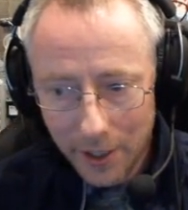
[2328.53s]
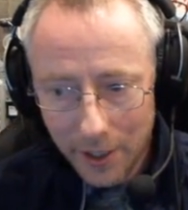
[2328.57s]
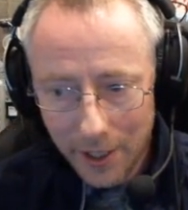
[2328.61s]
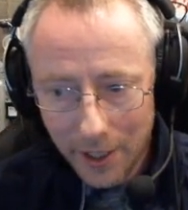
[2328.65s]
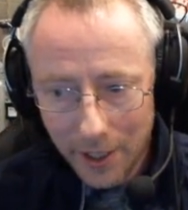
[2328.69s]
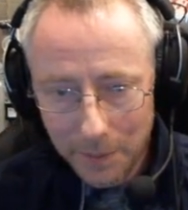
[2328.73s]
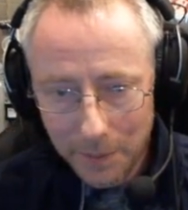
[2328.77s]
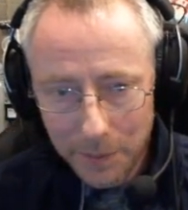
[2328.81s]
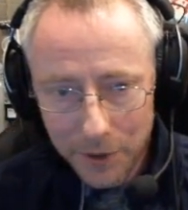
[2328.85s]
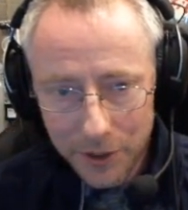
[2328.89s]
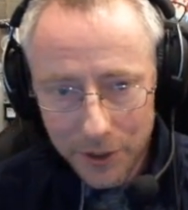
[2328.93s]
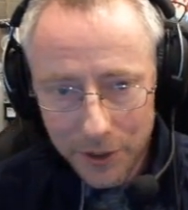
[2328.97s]

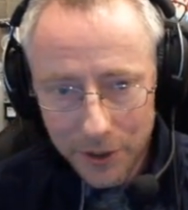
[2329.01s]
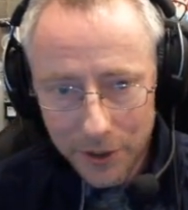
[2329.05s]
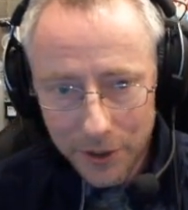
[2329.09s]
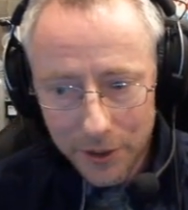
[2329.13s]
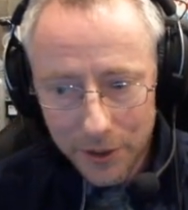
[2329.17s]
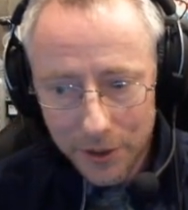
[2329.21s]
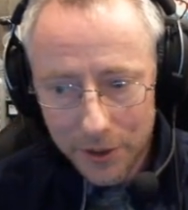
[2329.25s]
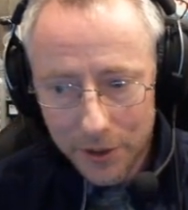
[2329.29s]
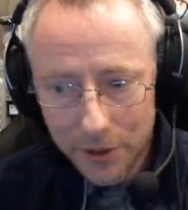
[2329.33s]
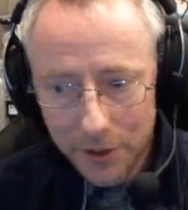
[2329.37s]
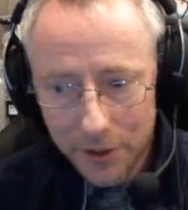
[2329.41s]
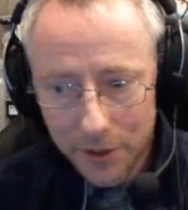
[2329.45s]

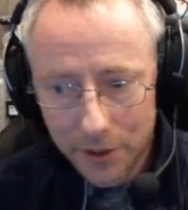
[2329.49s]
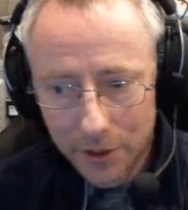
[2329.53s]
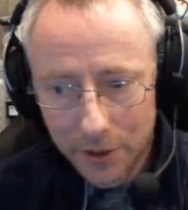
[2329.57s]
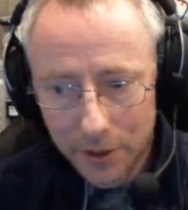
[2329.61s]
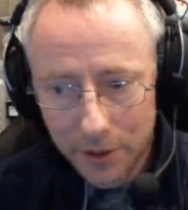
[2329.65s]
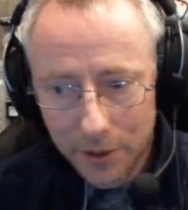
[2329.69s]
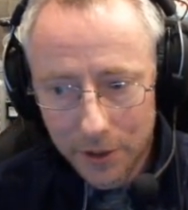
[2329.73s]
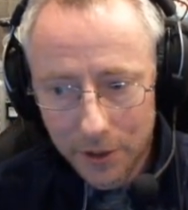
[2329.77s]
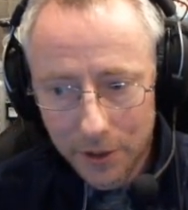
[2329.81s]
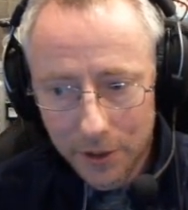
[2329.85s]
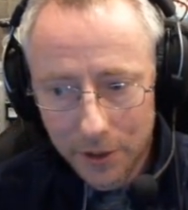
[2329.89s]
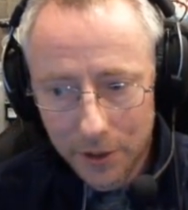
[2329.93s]
Hapsis,
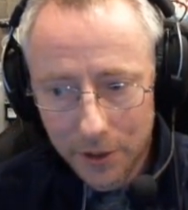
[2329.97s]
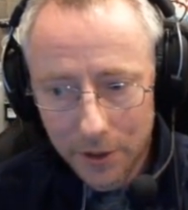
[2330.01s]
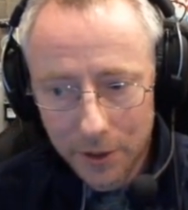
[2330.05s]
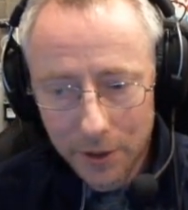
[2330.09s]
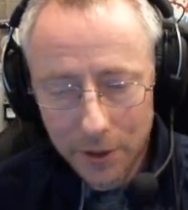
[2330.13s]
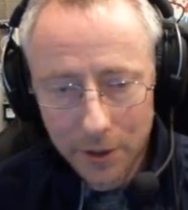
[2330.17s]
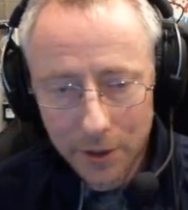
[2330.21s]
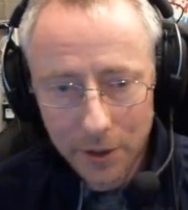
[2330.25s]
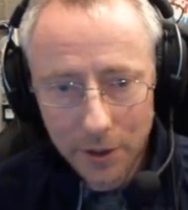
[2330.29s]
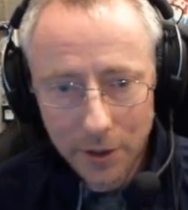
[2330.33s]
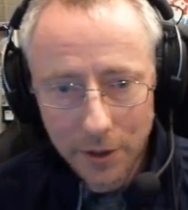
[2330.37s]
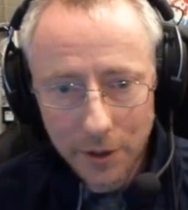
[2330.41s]

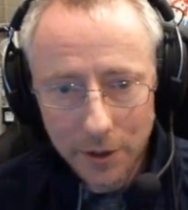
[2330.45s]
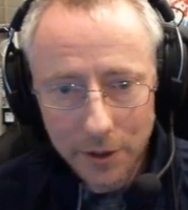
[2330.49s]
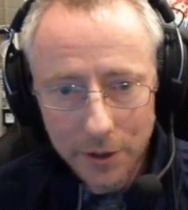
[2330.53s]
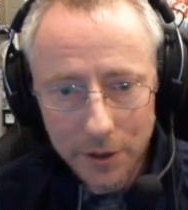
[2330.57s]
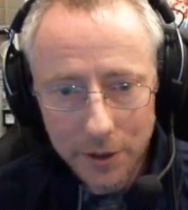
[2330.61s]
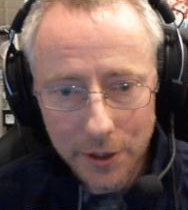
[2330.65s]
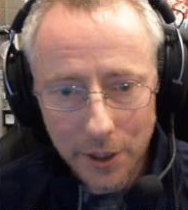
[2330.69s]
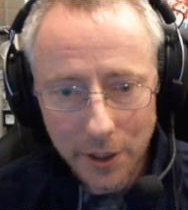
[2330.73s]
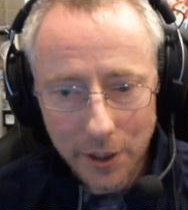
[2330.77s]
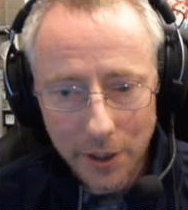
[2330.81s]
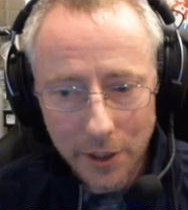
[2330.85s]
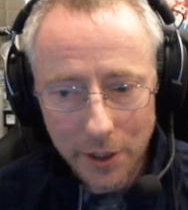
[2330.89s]

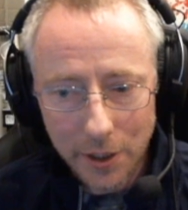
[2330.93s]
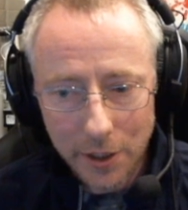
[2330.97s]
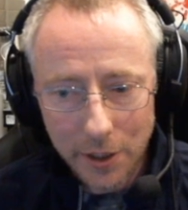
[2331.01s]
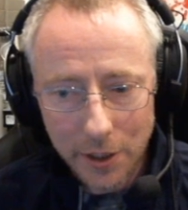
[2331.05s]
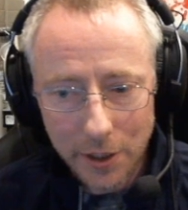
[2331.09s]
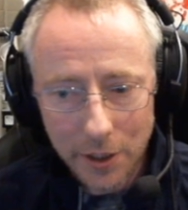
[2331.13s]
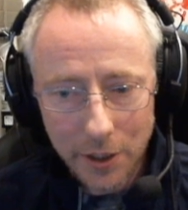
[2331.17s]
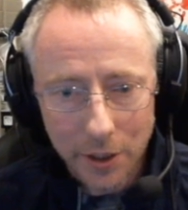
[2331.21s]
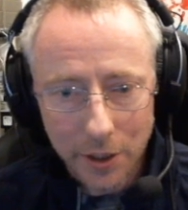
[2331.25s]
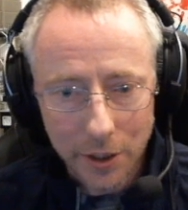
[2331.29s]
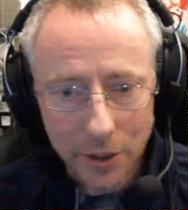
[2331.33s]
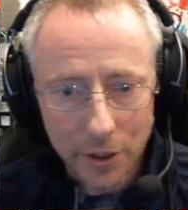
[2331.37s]

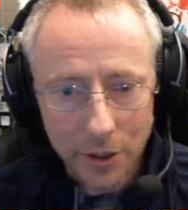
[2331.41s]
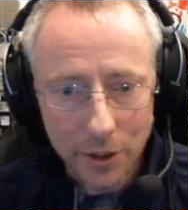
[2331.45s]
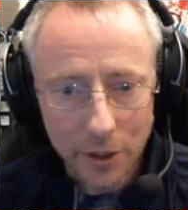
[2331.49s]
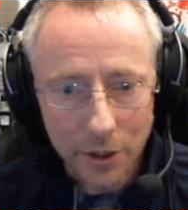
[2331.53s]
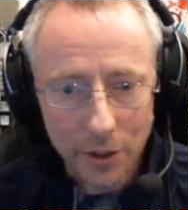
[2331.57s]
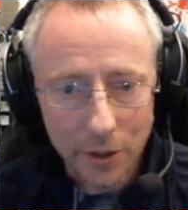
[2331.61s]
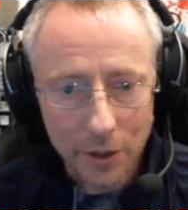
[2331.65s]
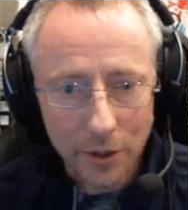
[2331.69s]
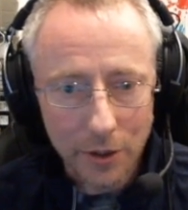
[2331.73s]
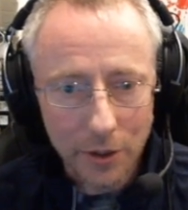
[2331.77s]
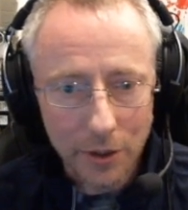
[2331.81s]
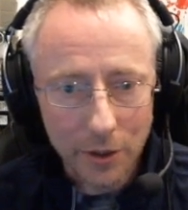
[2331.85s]
Sanitation Engineer.